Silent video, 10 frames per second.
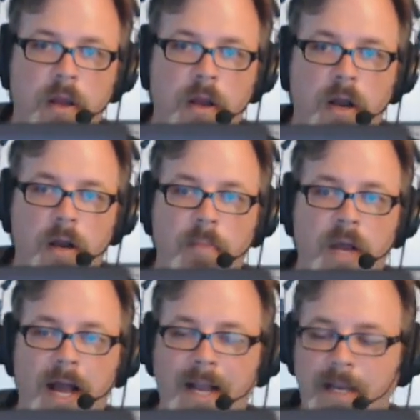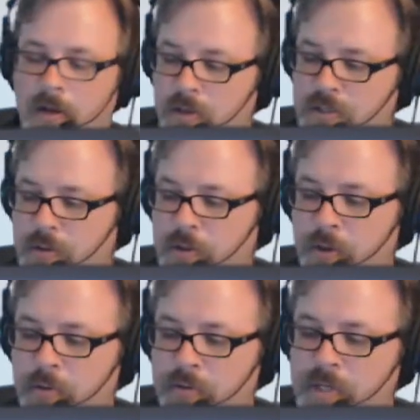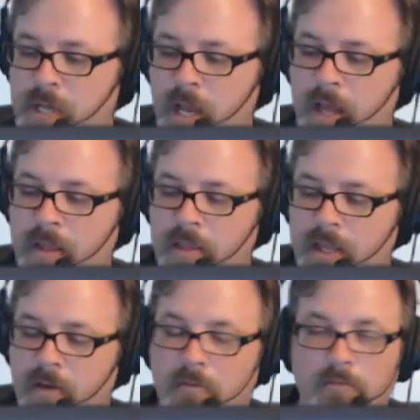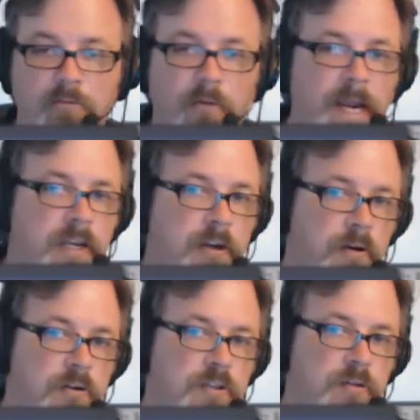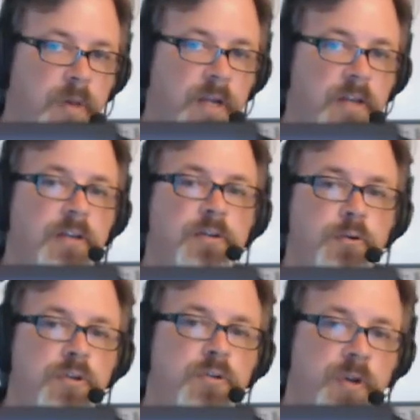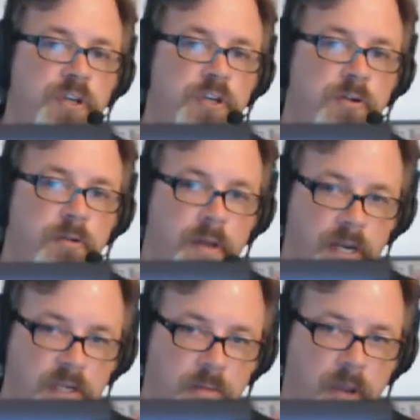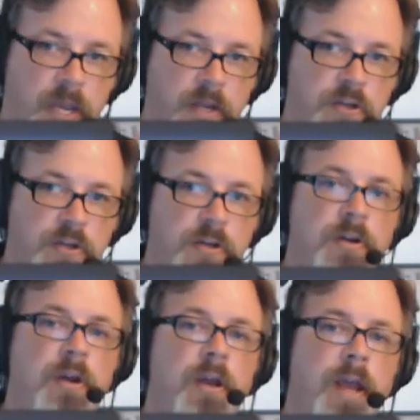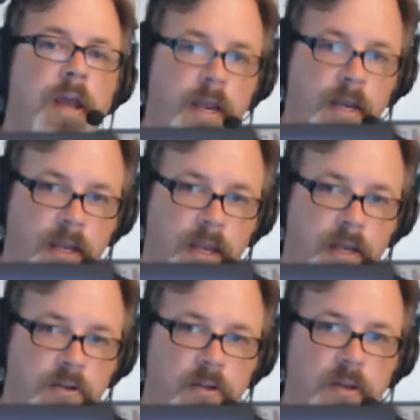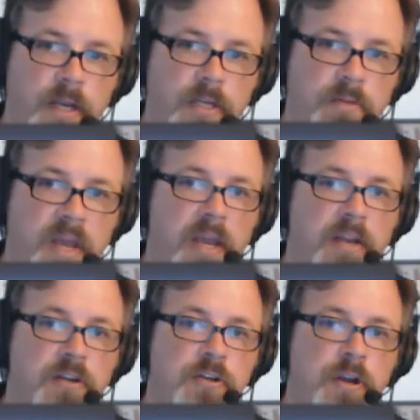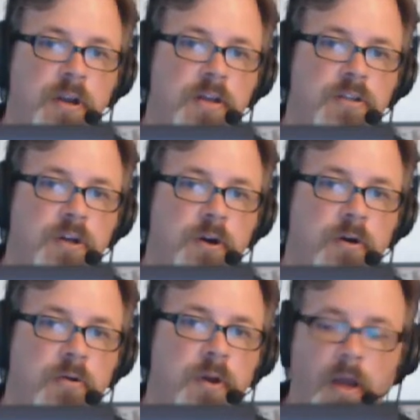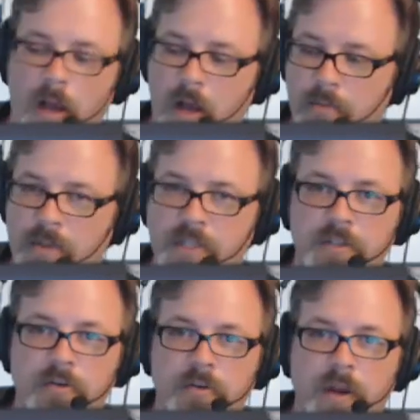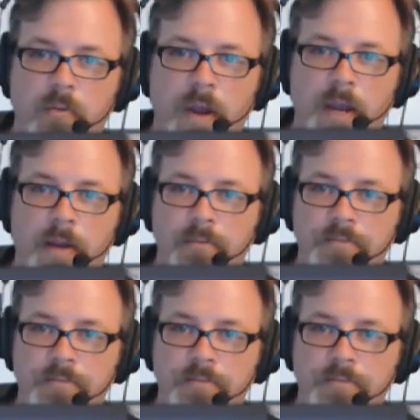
Um, I can also use the right cursor button to switch to the next page and again to the next page. So um, this is a great way